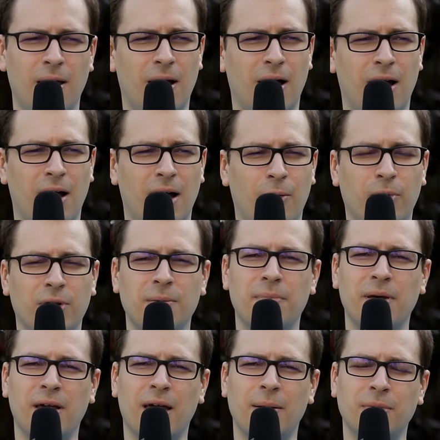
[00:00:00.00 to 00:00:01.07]
I won a
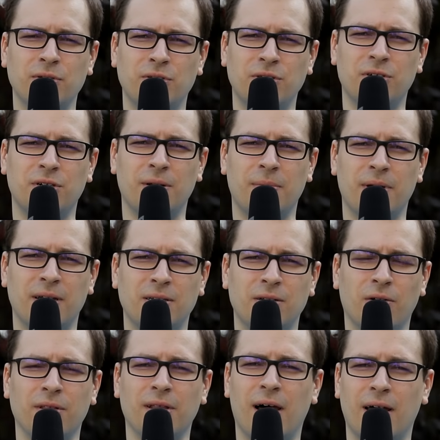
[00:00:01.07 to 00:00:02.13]
big MLG tournament
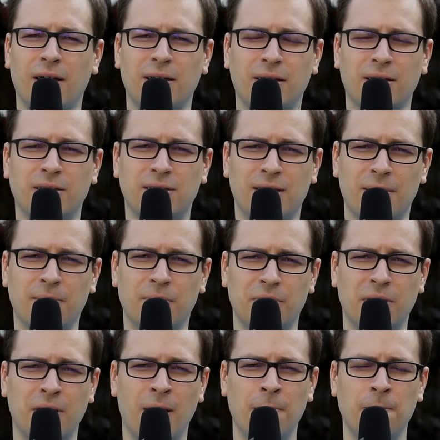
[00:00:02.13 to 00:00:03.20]
online in
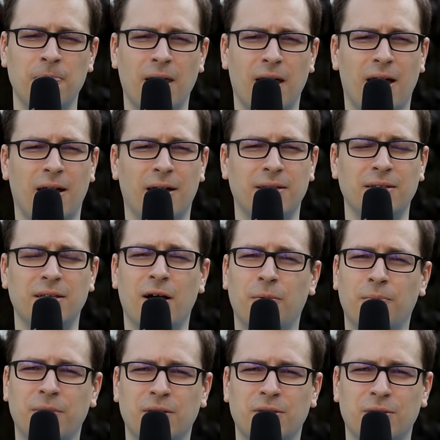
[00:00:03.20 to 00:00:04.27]
December that
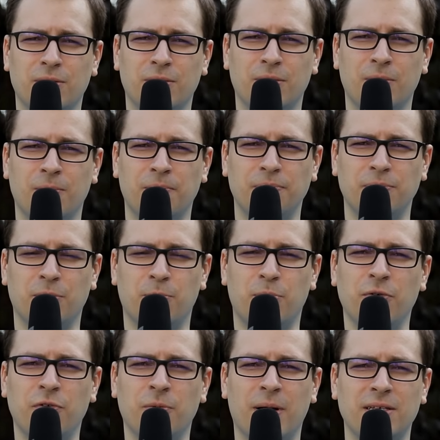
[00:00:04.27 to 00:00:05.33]
helped me to
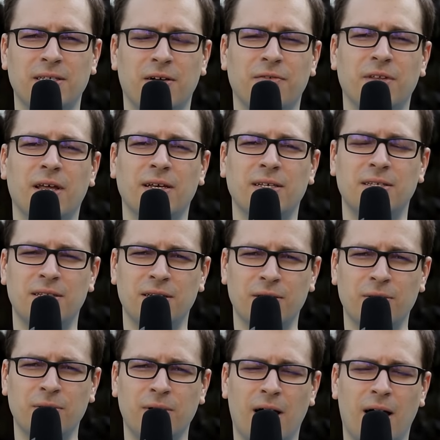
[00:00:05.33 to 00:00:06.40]
prove to myself that
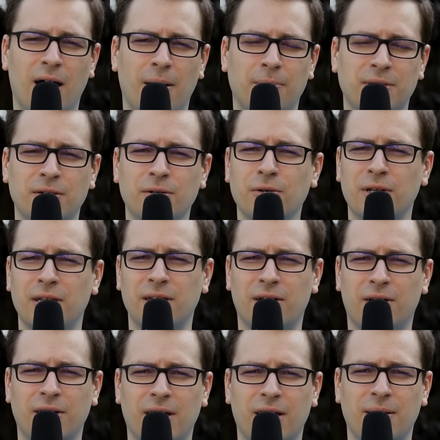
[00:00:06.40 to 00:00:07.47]
I'm still good at the
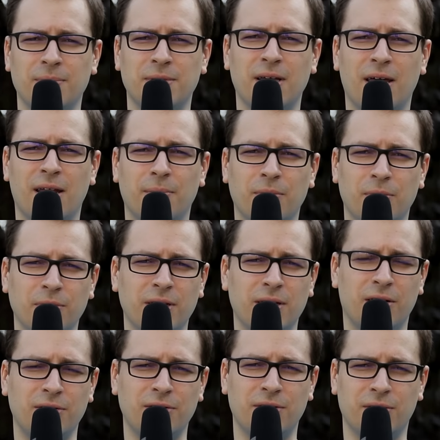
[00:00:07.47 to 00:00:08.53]
card games, and I'm good at
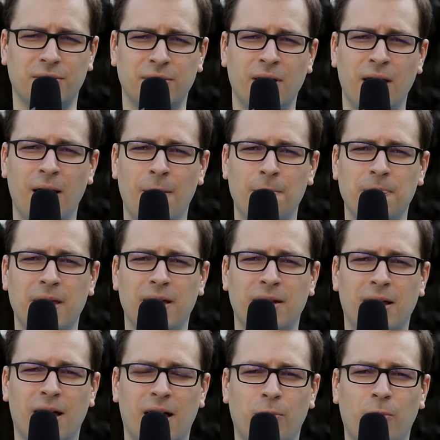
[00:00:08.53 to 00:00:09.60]
Hearthstone. Then
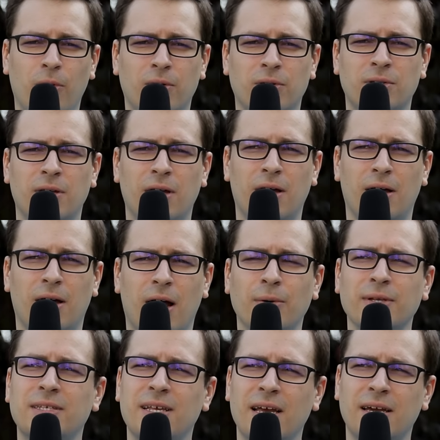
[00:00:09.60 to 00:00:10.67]
I won. I
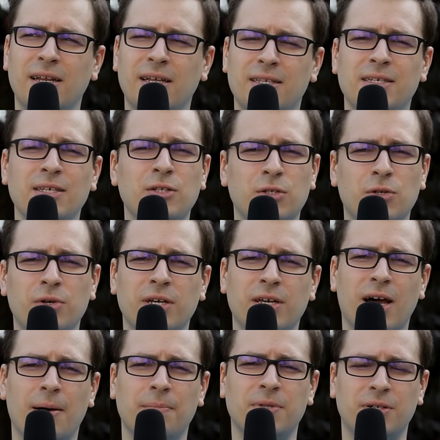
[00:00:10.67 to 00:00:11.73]
was second at Seed Story
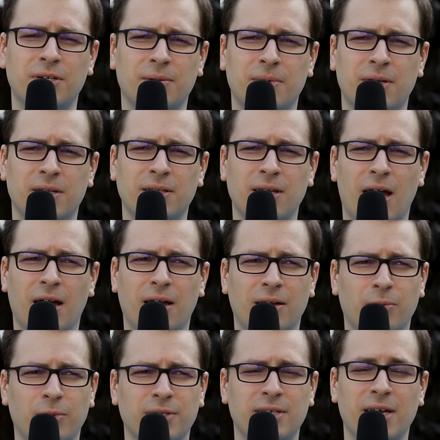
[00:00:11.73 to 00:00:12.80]
Cup tournament. I
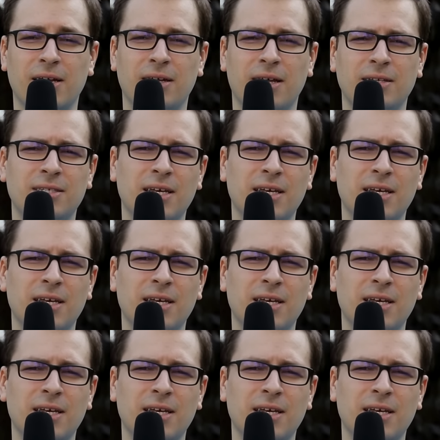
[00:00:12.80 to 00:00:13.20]
was second at